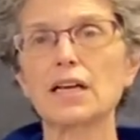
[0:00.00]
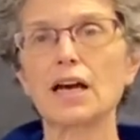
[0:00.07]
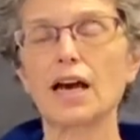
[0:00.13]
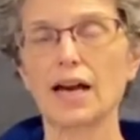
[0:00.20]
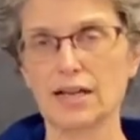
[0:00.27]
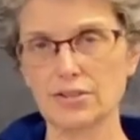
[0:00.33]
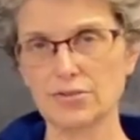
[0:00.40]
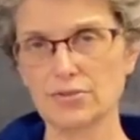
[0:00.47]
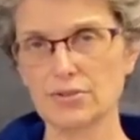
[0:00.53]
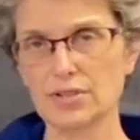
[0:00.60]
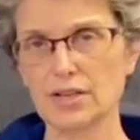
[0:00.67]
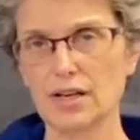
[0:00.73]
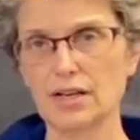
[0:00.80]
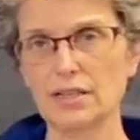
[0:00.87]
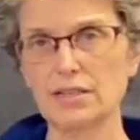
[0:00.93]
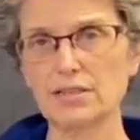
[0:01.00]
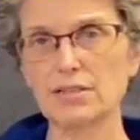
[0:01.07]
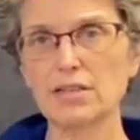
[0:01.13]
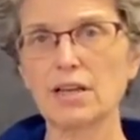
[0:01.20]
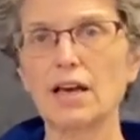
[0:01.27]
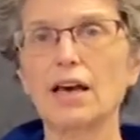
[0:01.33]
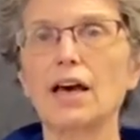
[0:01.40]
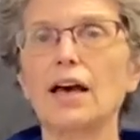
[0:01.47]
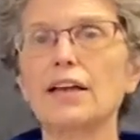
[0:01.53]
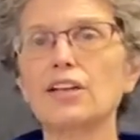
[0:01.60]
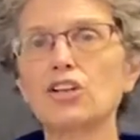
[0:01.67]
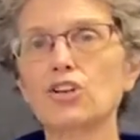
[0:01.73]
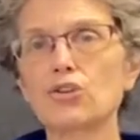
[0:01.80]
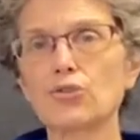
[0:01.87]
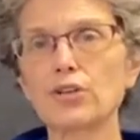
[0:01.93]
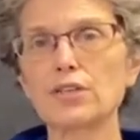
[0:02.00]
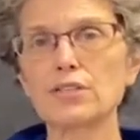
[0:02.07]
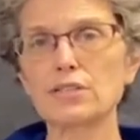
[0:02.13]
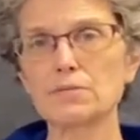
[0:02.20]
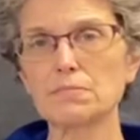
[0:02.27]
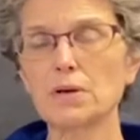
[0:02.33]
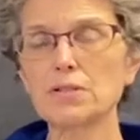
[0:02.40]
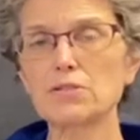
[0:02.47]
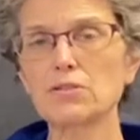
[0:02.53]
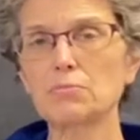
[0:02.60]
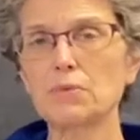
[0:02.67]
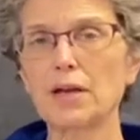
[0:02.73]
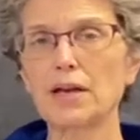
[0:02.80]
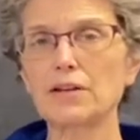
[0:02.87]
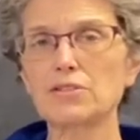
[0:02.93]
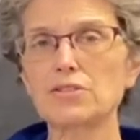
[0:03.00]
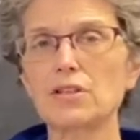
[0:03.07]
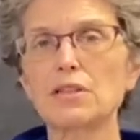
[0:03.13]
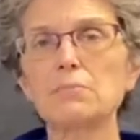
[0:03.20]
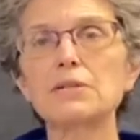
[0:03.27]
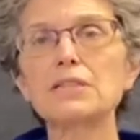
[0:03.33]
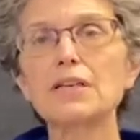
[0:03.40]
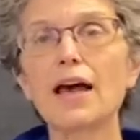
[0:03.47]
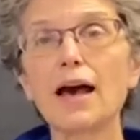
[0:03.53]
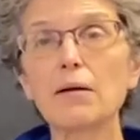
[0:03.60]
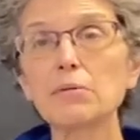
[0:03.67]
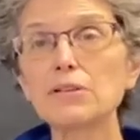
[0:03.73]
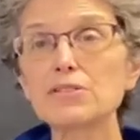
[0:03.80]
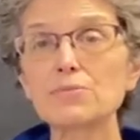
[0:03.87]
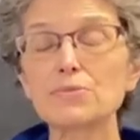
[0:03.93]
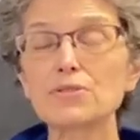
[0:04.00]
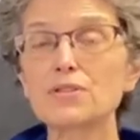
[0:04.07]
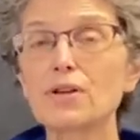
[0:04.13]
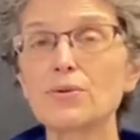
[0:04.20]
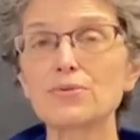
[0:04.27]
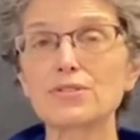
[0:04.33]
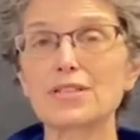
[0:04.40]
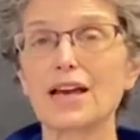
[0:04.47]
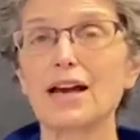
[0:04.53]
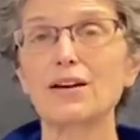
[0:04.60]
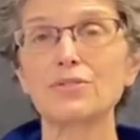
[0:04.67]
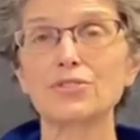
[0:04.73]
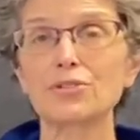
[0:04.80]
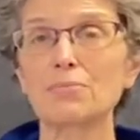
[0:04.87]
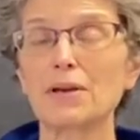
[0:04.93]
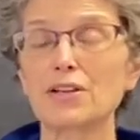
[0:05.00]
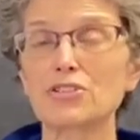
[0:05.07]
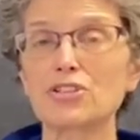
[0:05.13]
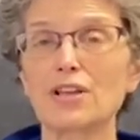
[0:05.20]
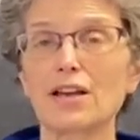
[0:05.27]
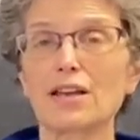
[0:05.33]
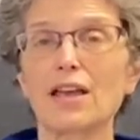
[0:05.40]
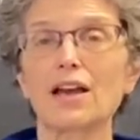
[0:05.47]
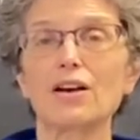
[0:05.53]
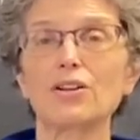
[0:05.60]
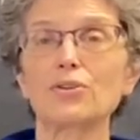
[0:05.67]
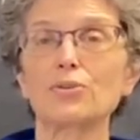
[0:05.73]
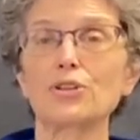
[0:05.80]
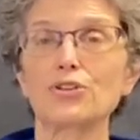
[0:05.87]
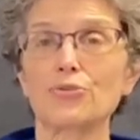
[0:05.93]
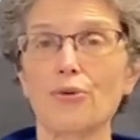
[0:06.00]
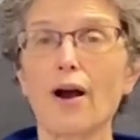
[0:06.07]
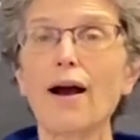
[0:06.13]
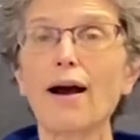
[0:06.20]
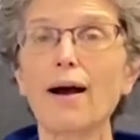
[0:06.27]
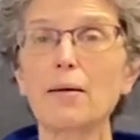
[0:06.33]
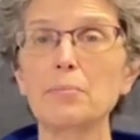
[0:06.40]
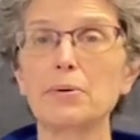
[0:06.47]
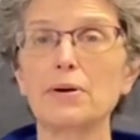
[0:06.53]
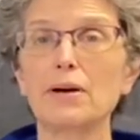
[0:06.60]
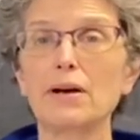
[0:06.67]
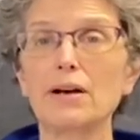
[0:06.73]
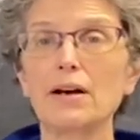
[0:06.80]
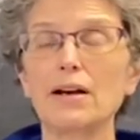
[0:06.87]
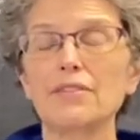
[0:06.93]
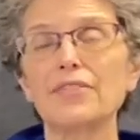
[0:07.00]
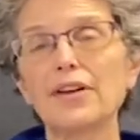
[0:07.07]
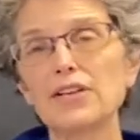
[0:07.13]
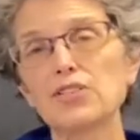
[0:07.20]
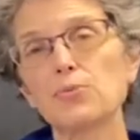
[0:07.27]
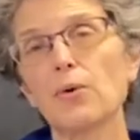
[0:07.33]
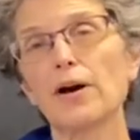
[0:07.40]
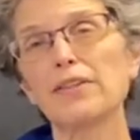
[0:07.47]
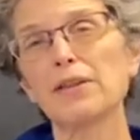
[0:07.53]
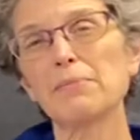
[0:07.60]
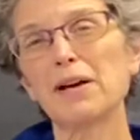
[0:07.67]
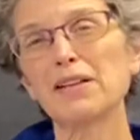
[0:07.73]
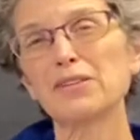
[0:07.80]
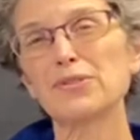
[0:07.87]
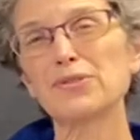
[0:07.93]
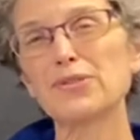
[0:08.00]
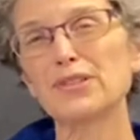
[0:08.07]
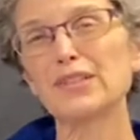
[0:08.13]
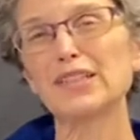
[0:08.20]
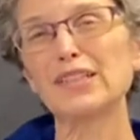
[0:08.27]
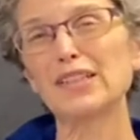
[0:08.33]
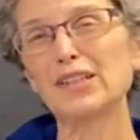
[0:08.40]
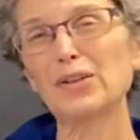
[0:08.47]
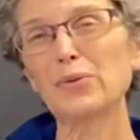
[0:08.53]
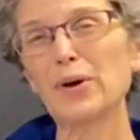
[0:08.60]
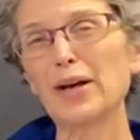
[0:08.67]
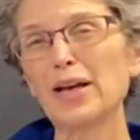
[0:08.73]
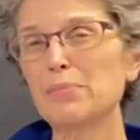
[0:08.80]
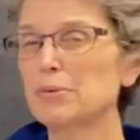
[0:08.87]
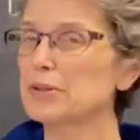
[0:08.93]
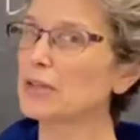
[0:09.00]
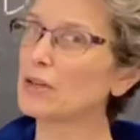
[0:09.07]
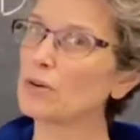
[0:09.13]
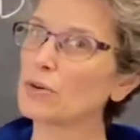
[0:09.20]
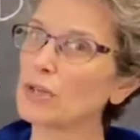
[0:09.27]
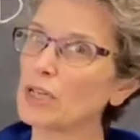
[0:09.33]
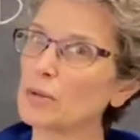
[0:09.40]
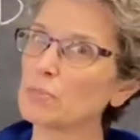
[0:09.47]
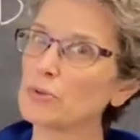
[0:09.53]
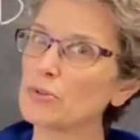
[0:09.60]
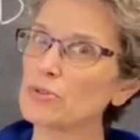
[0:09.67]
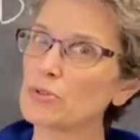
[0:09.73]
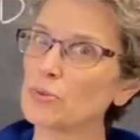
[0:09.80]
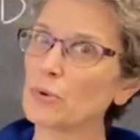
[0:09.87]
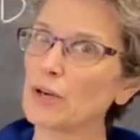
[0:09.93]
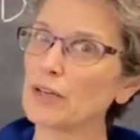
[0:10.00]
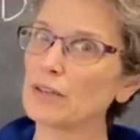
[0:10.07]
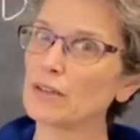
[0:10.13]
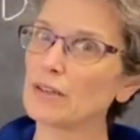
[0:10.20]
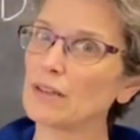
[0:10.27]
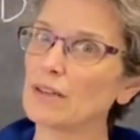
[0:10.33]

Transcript: exercise and increased muscle mass, then the metabolism slows down to match that calorie drop. That's why they might lose a little weight, but they don't keep losing weight.